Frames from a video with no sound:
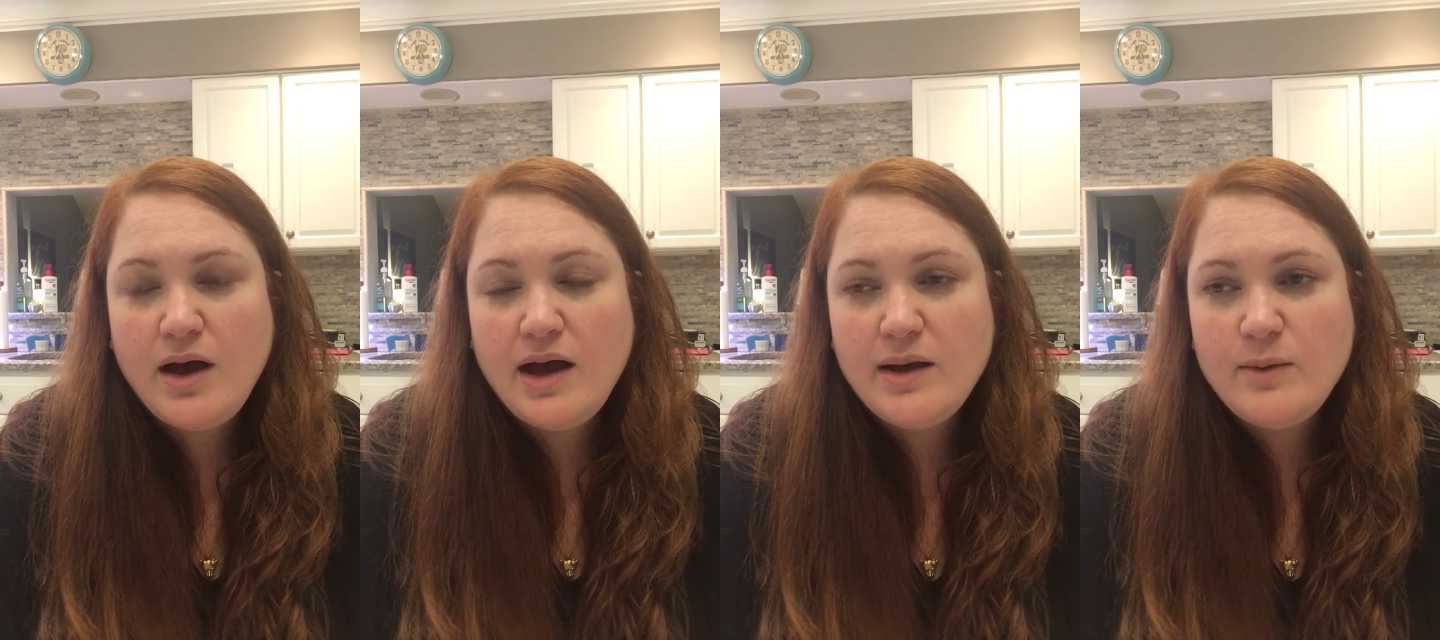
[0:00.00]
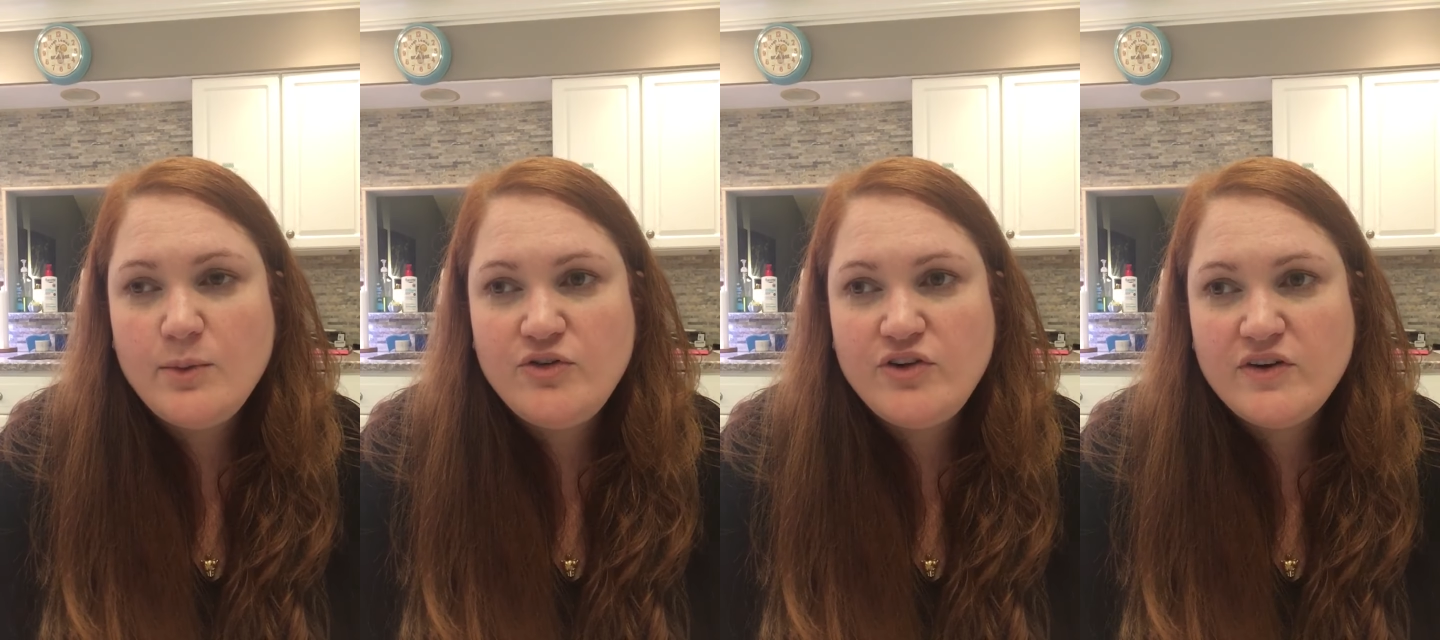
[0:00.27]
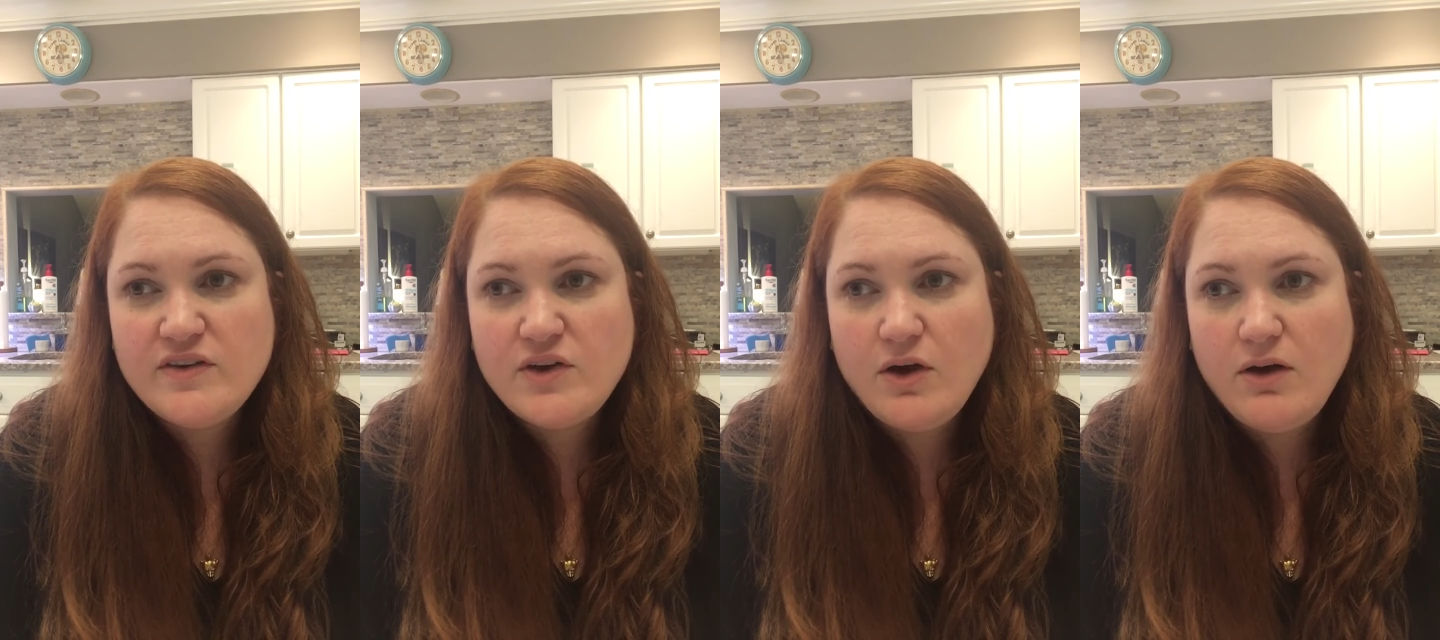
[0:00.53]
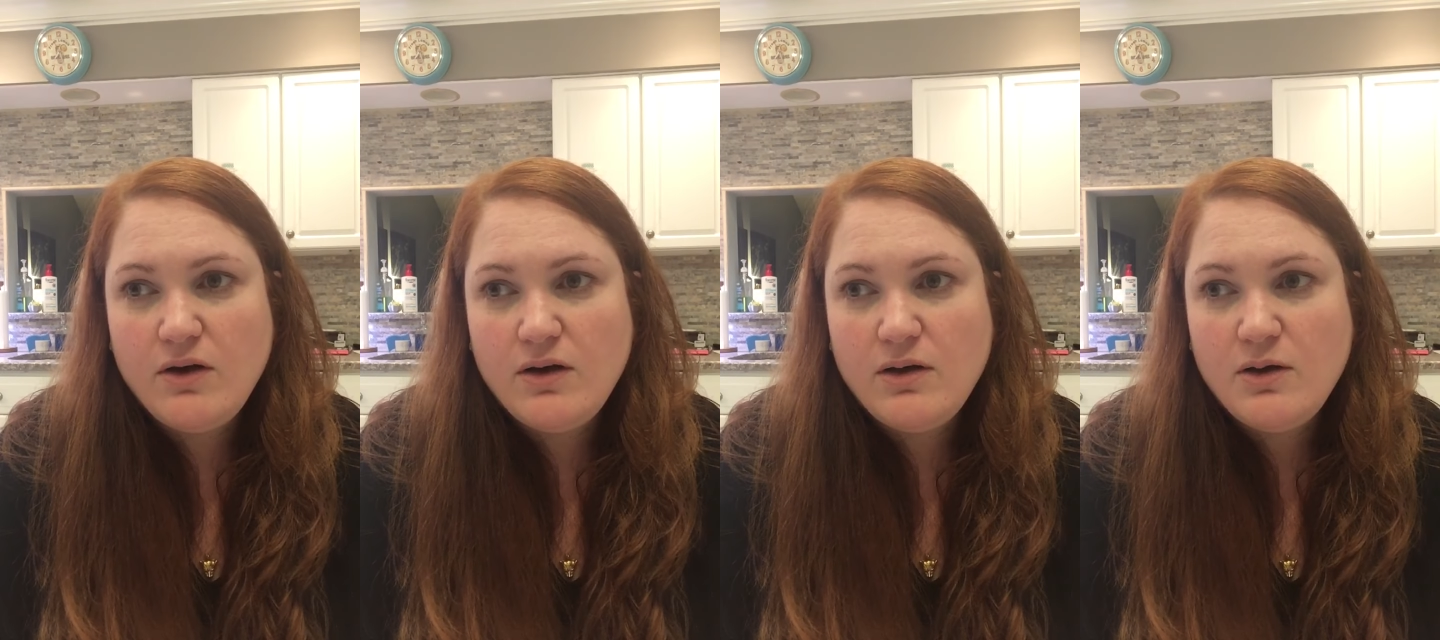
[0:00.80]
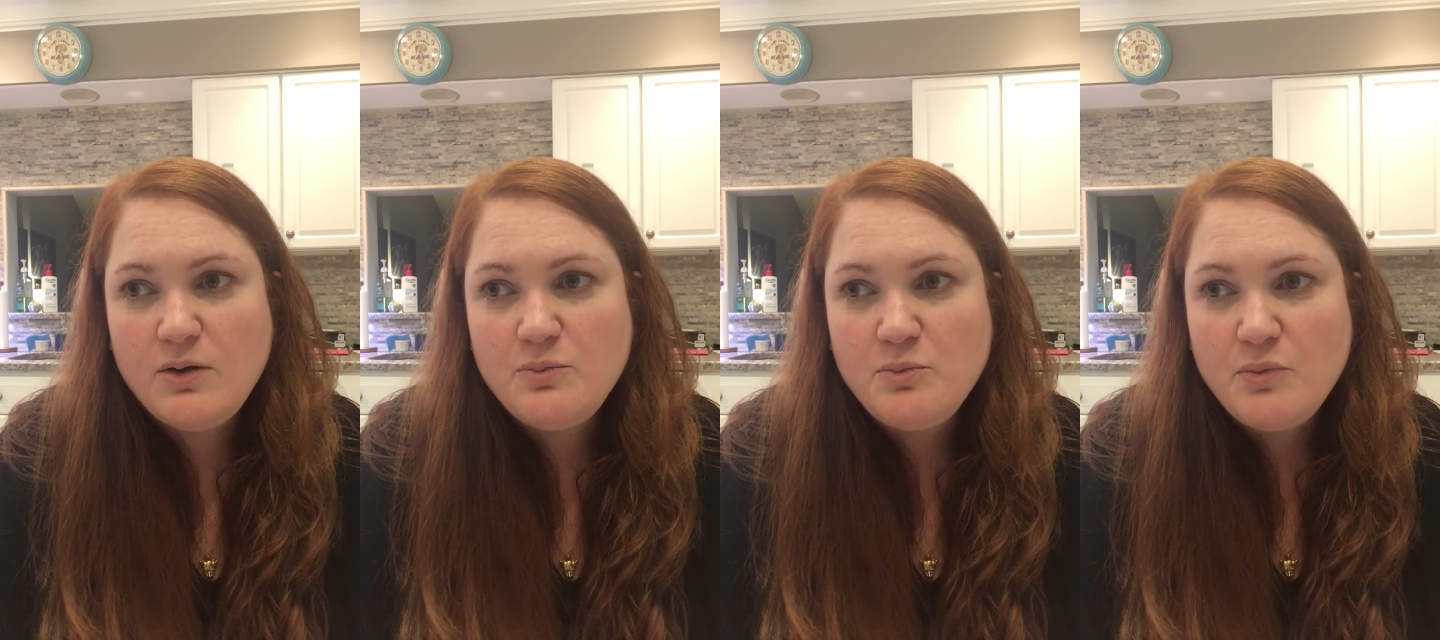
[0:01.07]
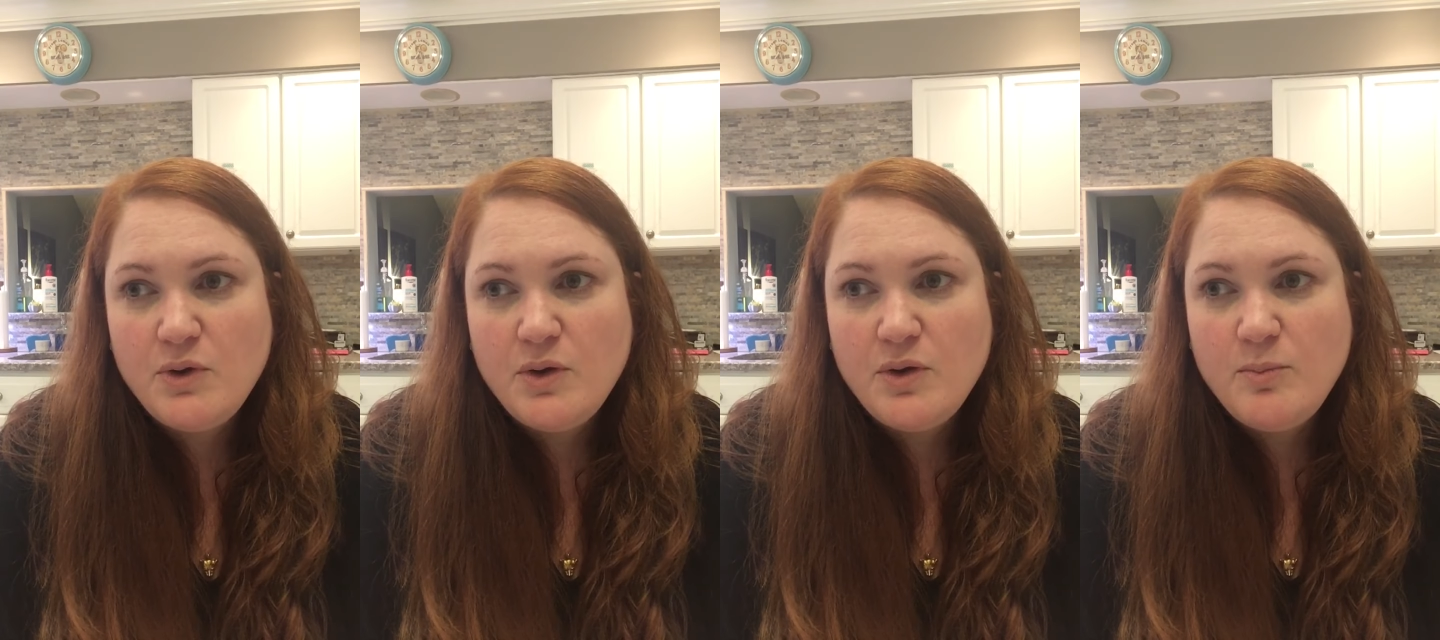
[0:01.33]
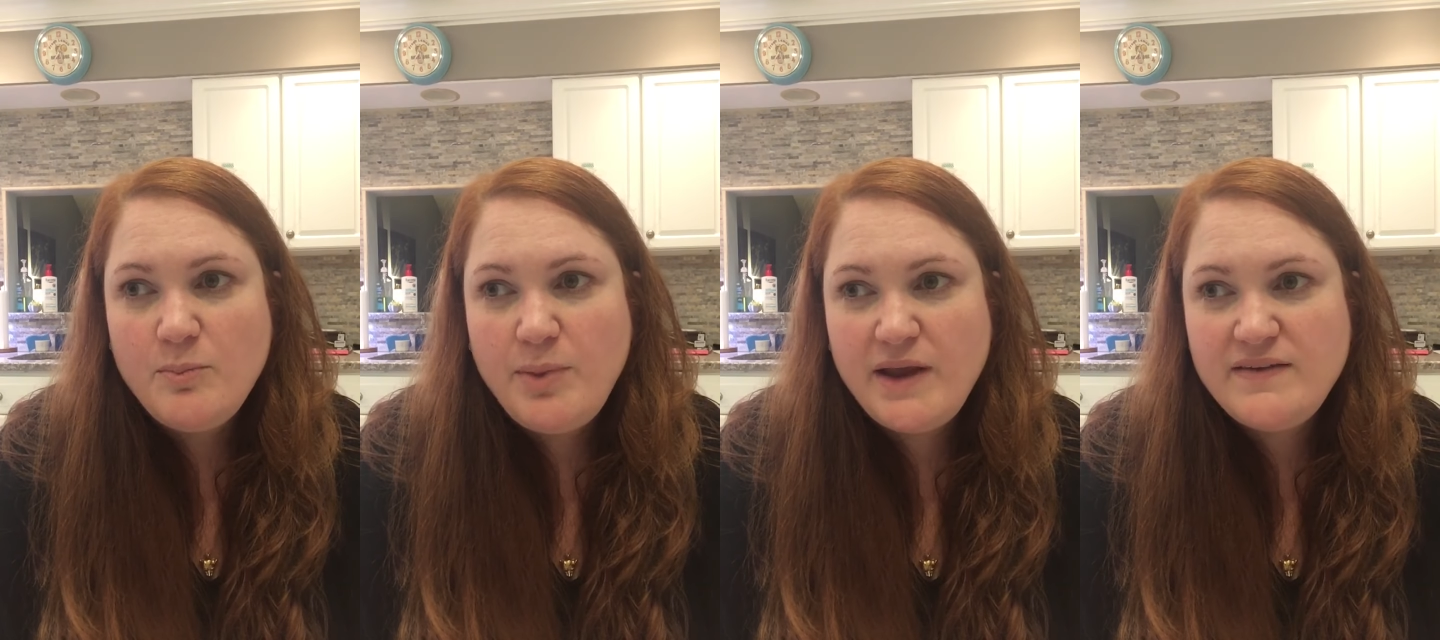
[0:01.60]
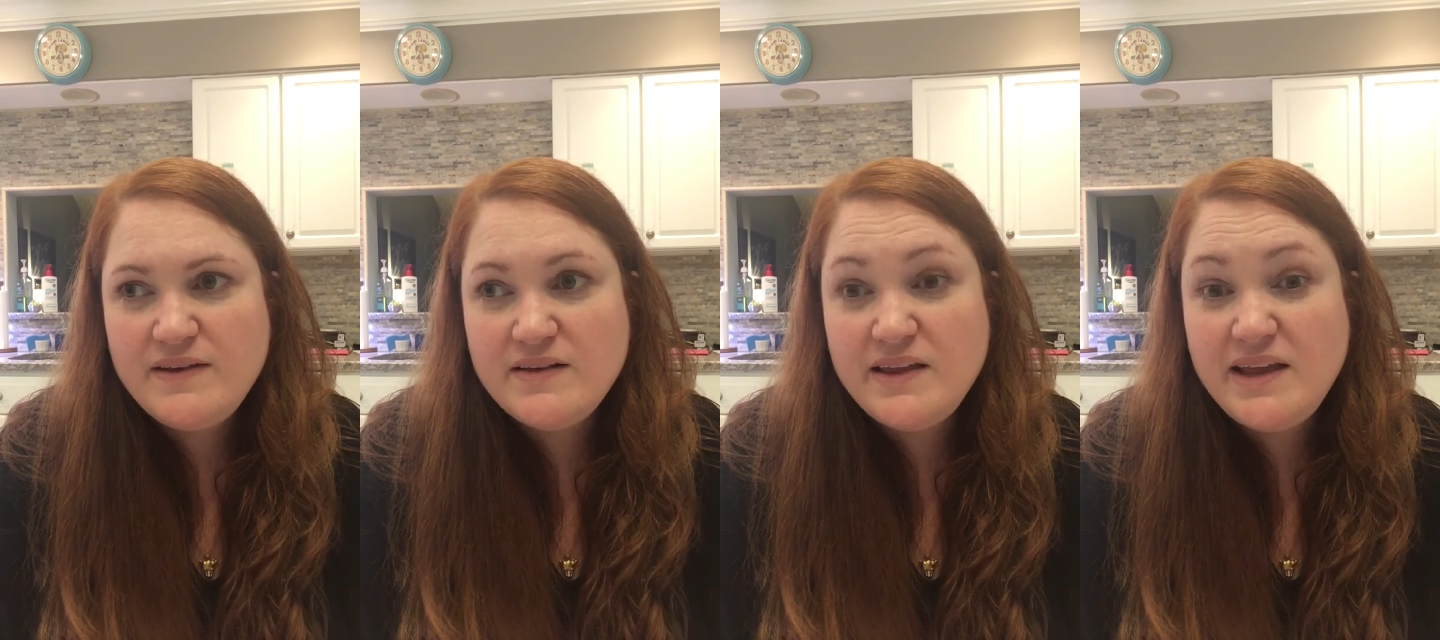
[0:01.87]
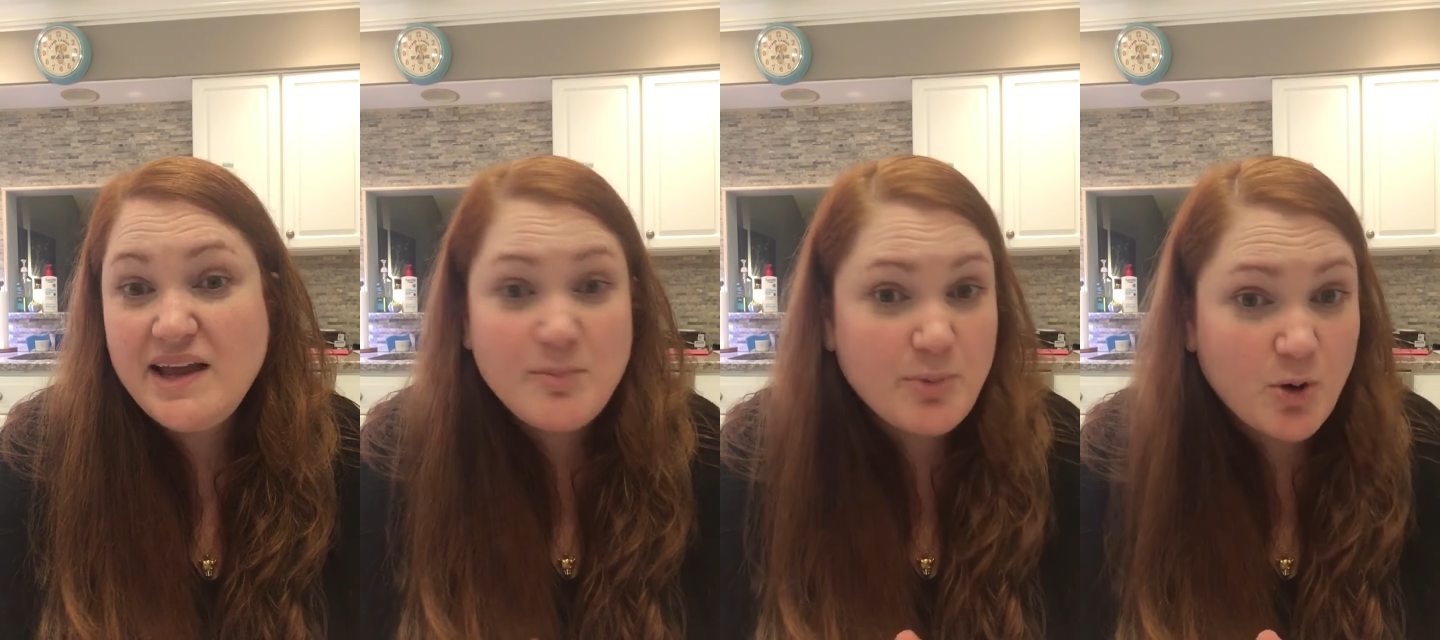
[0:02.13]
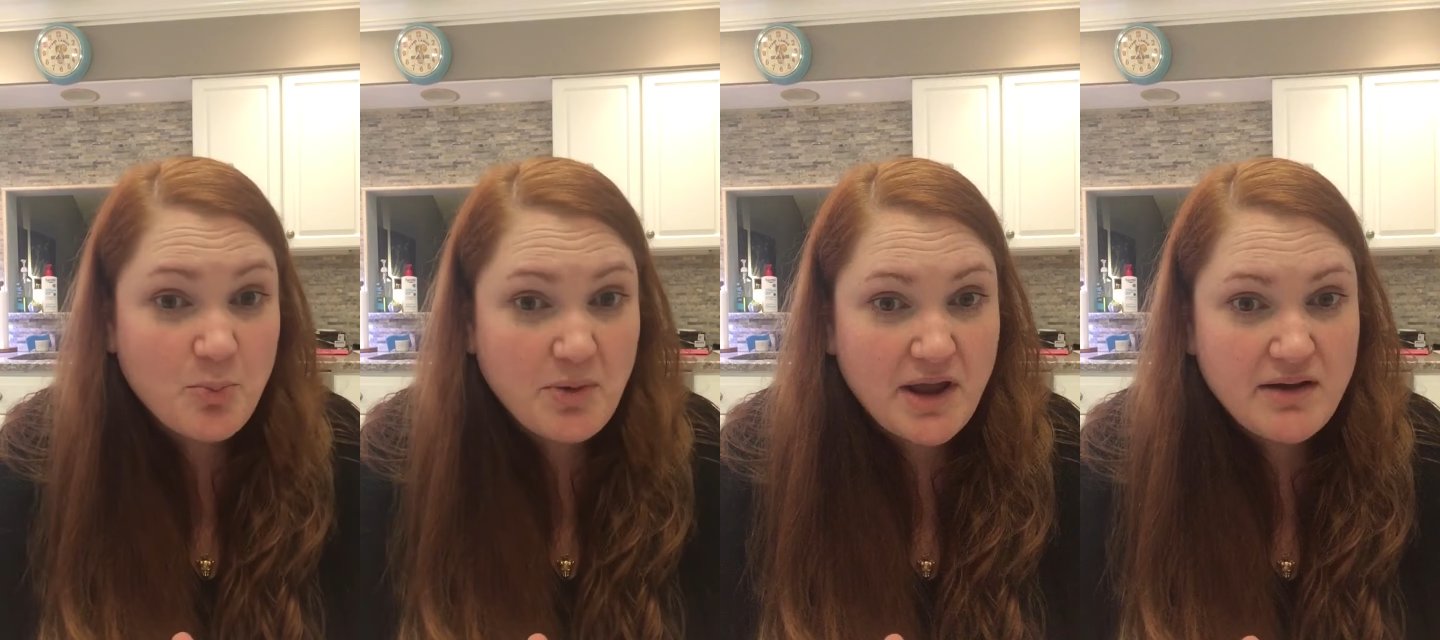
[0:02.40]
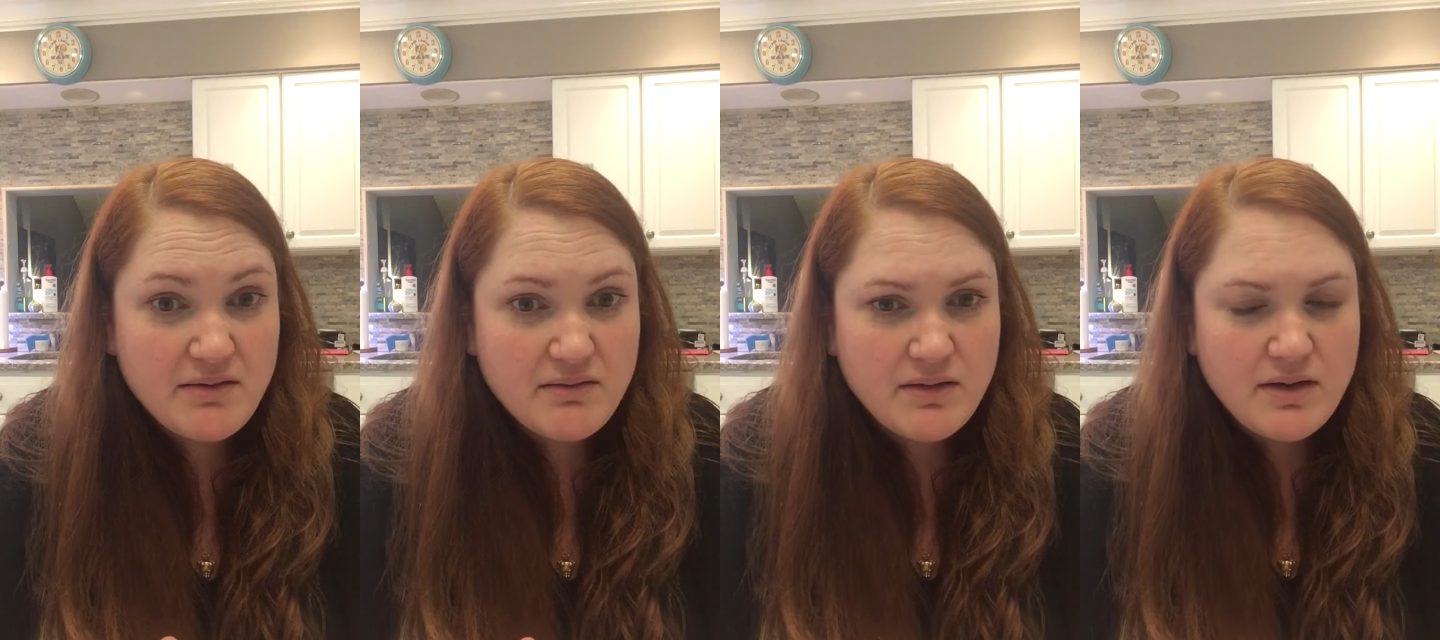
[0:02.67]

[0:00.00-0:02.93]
I would just call basically inappropriate.